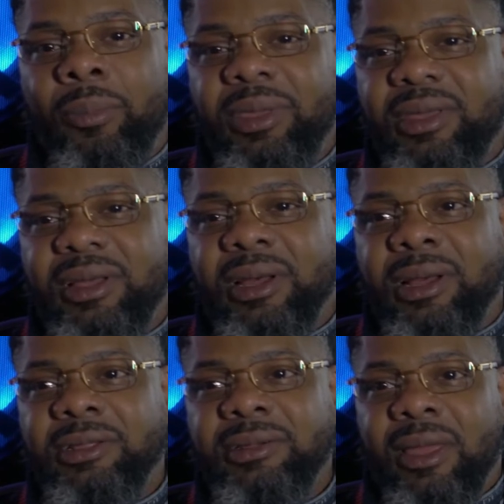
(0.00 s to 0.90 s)

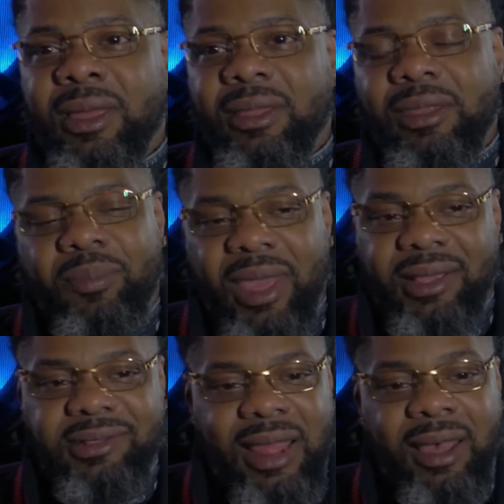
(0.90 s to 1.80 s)
because the
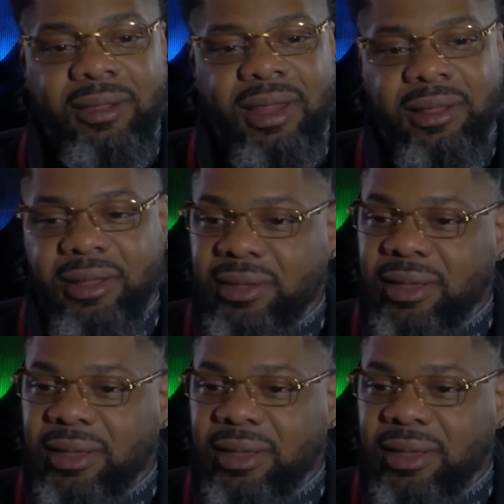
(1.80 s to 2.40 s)
banks now they look